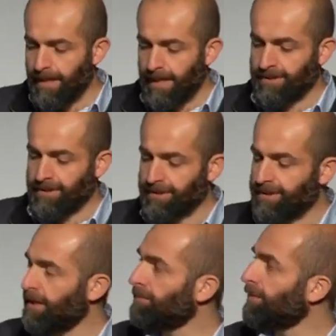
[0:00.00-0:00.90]
As an
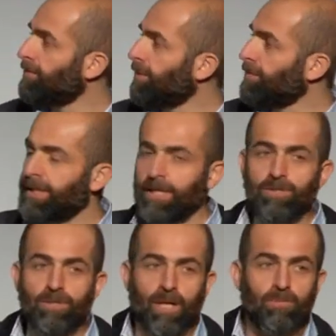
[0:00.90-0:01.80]
example, what we can
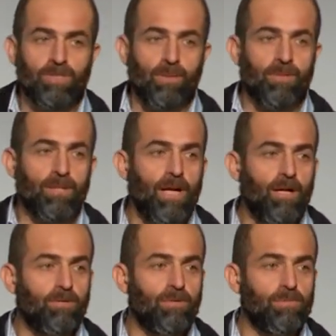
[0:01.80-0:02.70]
do now with some of the
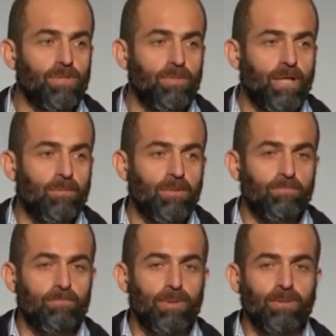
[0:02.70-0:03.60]
algorithms is be able to
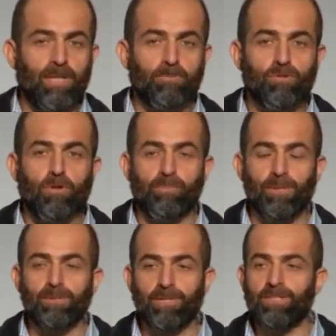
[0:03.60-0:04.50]
build up crop
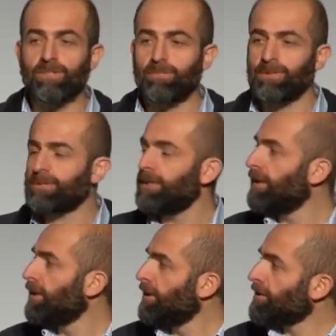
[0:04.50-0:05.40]
yield estimates.
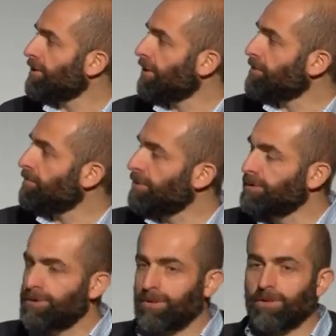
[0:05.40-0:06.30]
So those blue
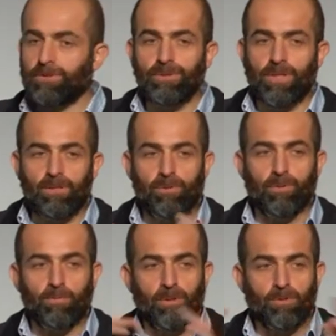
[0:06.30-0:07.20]
circles or
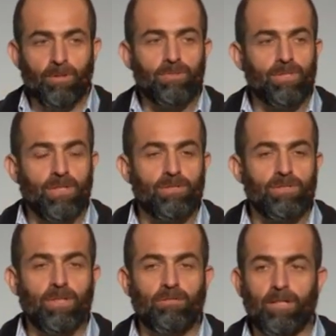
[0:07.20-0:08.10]
the blue ellipses that you
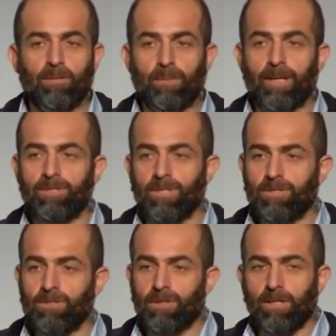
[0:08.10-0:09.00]
see around the plant, so
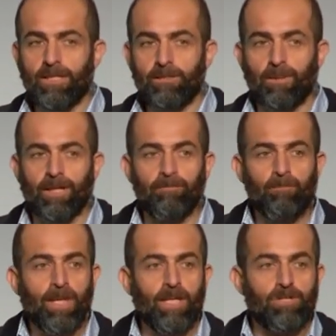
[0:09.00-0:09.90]
this is on a lettuce plant,
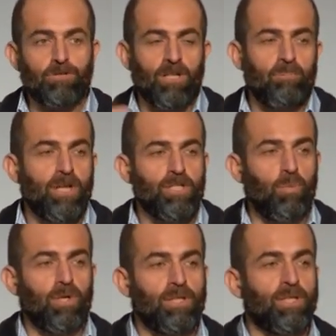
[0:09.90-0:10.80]
is trying to measure
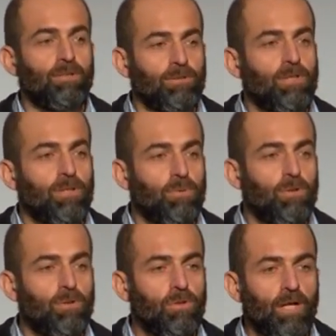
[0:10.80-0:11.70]
what yield would
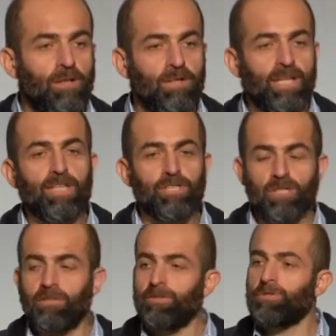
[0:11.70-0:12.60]
look like on each
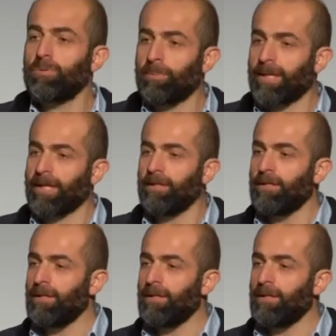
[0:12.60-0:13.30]
individual plant